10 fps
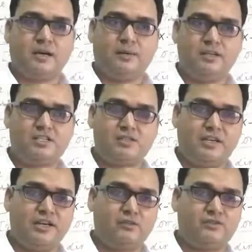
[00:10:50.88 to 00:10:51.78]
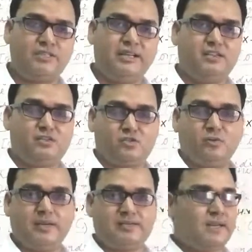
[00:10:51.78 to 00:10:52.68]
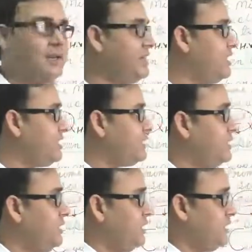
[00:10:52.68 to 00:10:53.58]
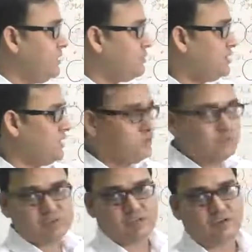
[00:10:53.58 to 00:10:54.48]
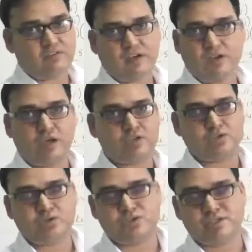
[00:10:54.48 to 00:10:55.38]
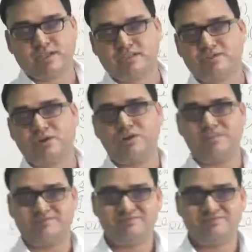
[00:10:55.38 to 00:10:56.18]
instead of these two basically pronouns, will not use shall at all.